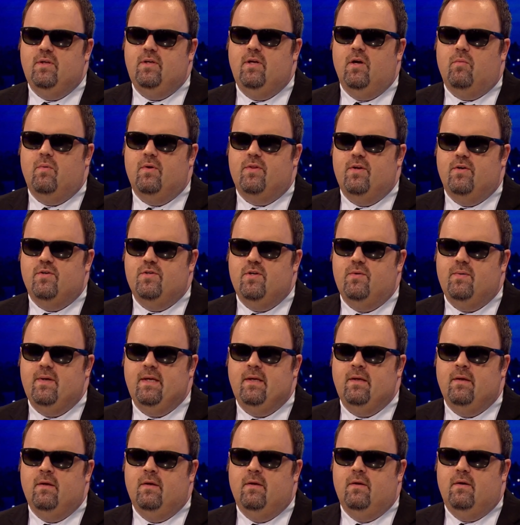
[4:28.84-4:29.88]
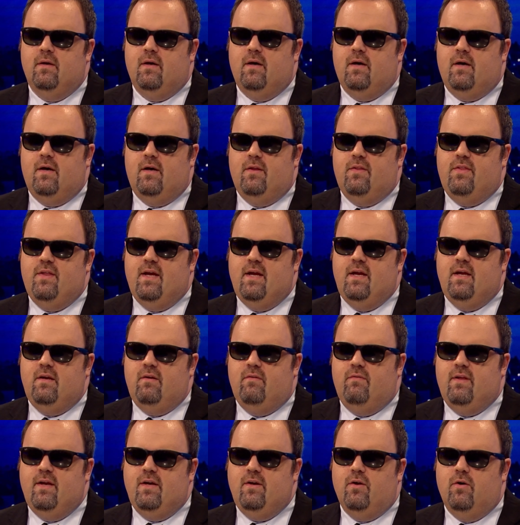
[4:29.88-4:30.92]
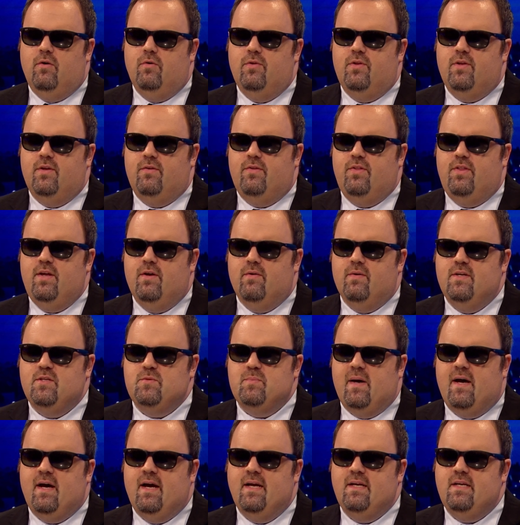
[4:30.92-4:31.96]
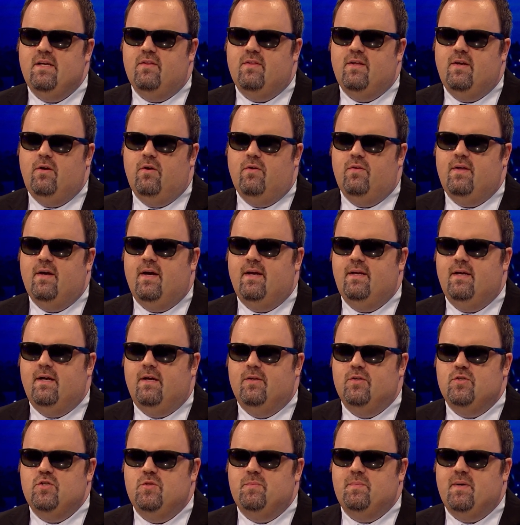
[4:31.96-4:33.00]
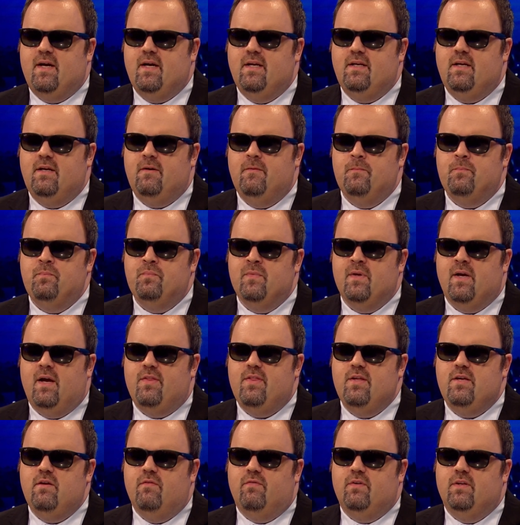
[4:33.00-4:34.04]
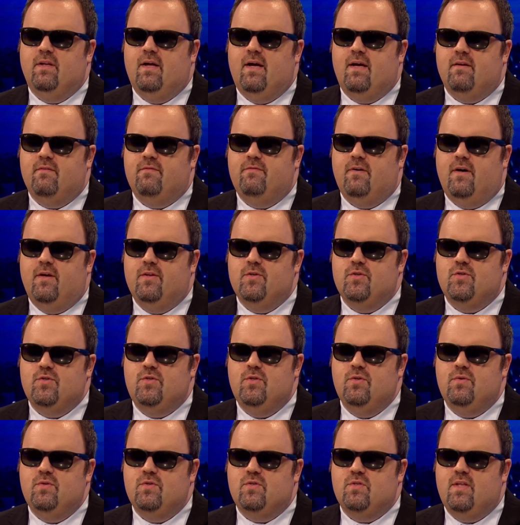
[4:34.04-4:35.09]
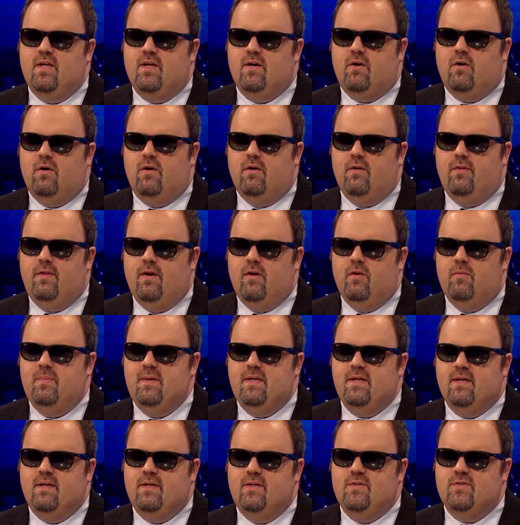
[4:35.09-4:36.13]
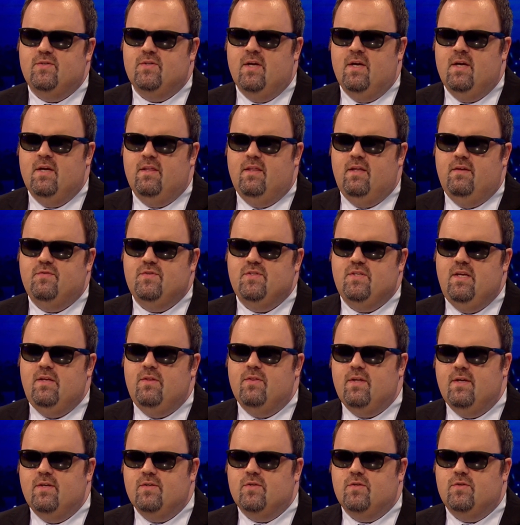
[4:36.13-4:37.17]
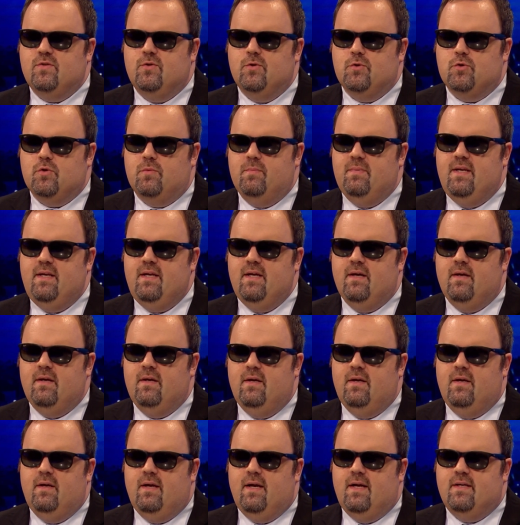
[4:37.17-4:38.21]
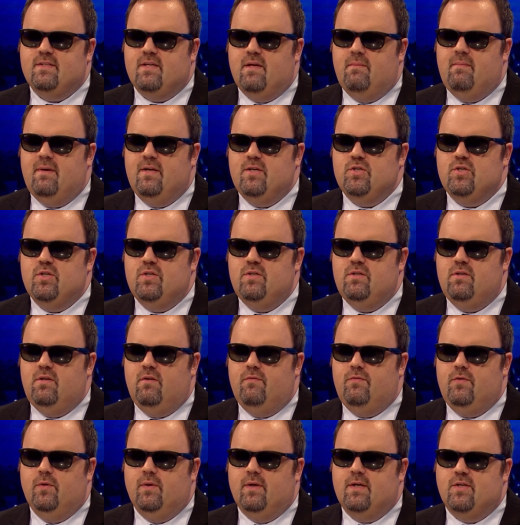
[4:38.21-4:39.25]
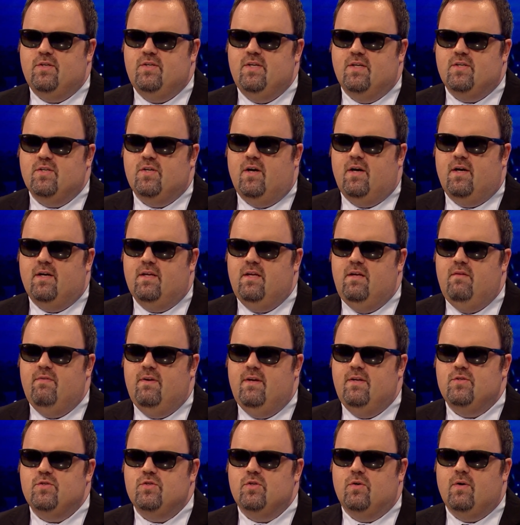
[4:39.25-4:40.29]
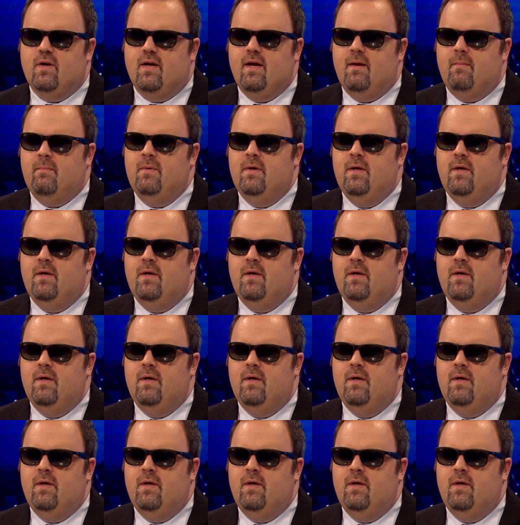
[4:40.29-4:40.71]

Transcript: know what they're doing. They know the theories behind it. They know the ideologies behind it. I think you have a lot of other students that are there because they've seen things on social media. As I mentioned, if you look at TikTok, even Instagram,